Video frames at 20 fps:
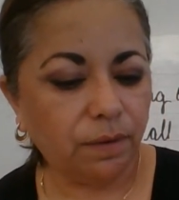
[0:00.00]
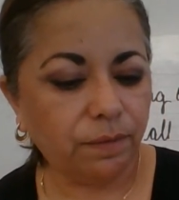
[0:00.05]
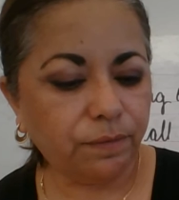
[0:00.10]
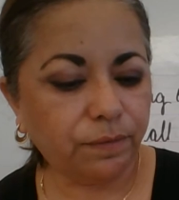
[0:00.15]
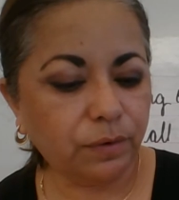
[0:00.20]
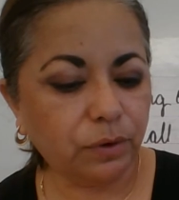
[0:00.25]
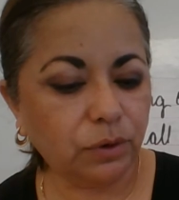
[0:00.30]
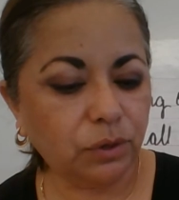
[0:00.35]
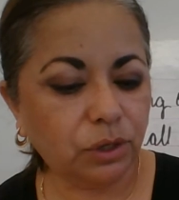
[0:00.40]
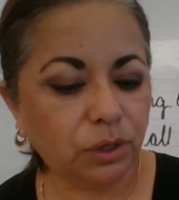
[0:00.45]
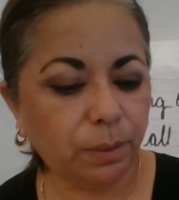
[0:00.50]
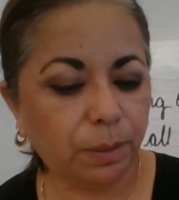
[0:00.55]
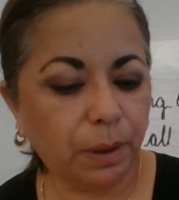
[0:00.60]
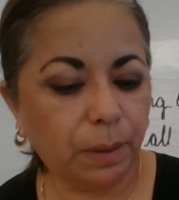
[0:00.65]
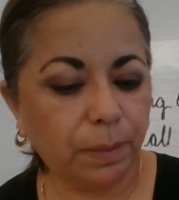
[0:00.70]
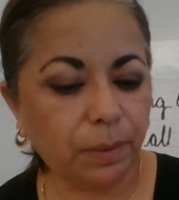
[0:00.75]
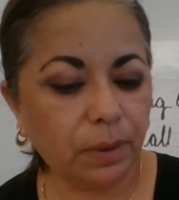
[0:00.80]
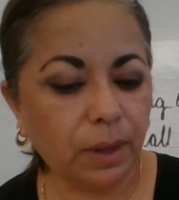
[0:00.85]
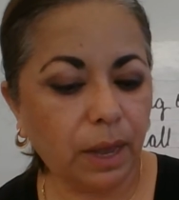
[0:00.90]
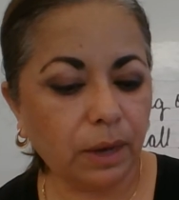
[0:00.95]
First, the
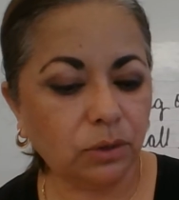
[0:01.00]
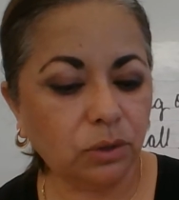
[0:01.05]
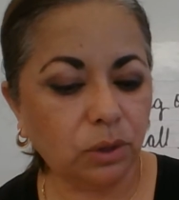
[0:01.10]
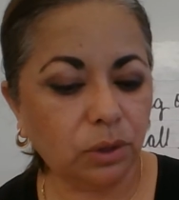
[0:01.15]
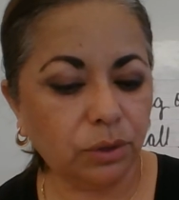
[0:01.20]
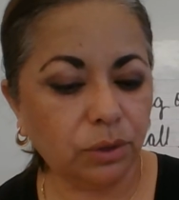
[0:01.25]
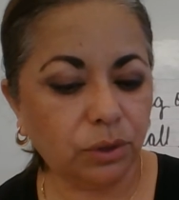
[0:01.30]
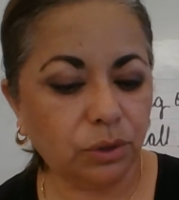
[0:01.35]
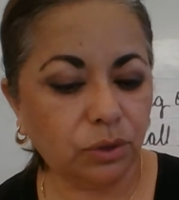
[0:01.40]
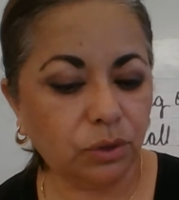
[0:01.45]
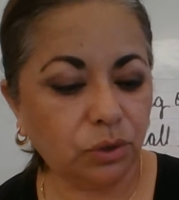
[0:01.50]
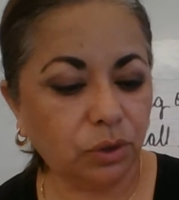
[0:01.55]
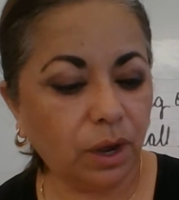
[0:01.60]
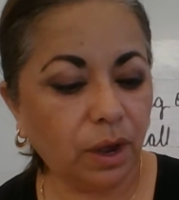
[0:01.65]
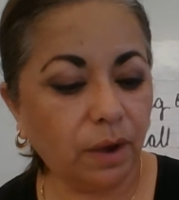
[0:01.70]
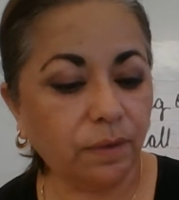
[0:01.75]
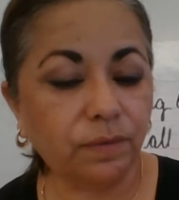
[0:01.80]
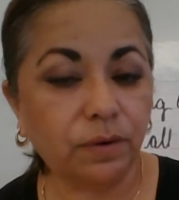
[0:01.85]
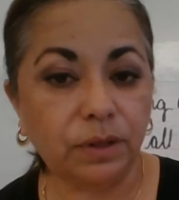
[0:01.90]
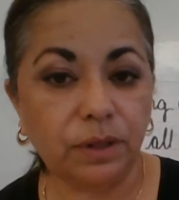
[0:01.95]
people had to learn to
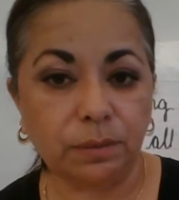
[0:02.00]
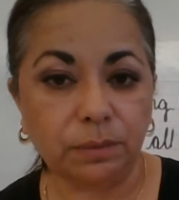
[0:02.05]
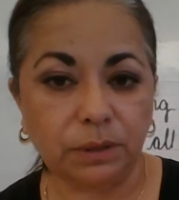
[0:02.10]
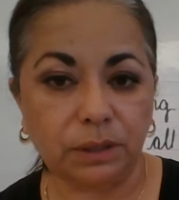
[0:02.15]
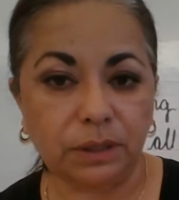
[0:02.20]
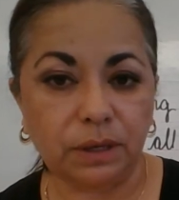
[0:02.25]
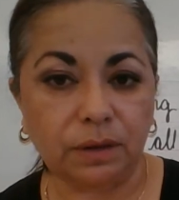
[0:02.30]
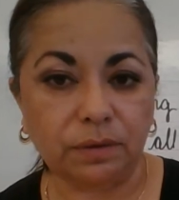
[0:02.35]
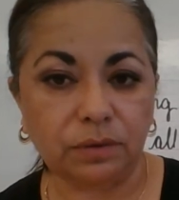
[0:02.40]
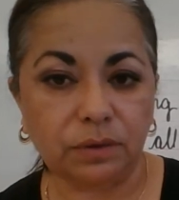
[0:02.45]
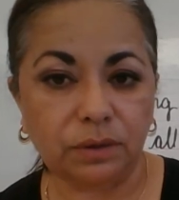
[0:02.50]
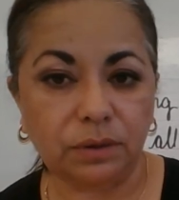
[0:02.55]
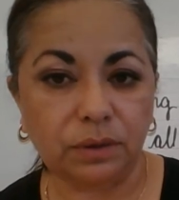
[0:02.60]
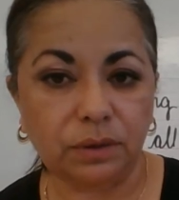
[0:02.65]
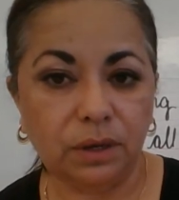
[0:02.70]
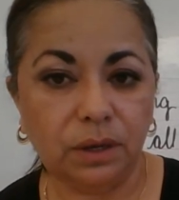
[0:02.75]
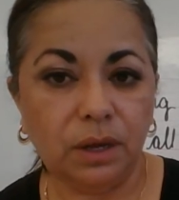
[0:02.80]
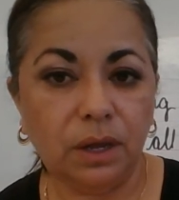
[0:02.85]
govern themselves.